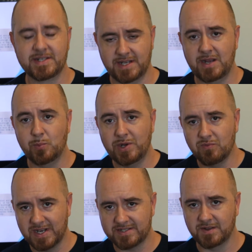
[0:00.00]
to say we
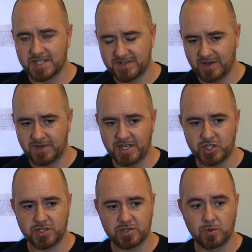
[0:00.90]
rest on this
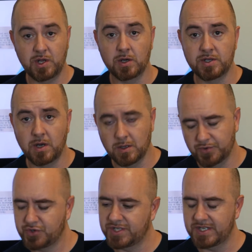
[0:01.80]
foundation. So the
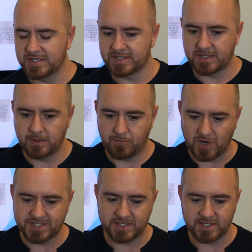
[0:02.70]
ontology is
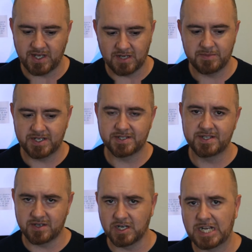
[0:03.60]
present again because
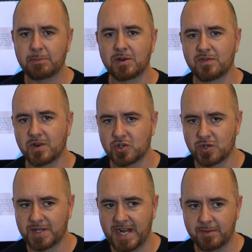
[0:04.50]
he's talking about
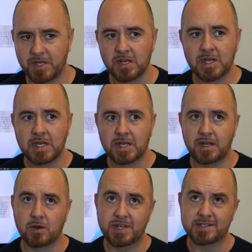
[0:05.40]
functional anatomy.
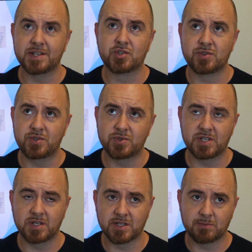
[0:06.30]
Now he's
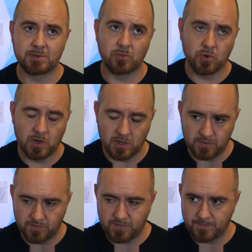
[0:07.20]
introducing a little bit more
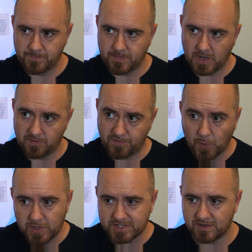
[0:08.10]
of a
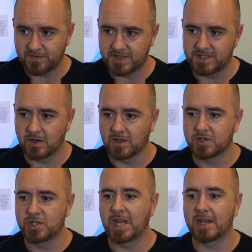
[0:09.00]
focus on
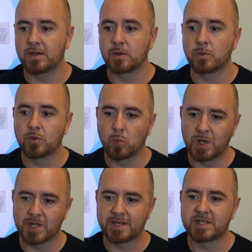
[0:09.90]
physiology and the
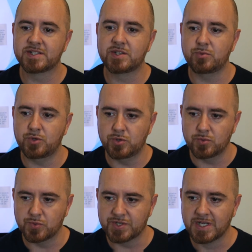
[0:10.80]
willingness to
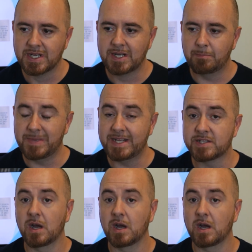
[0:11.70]
use means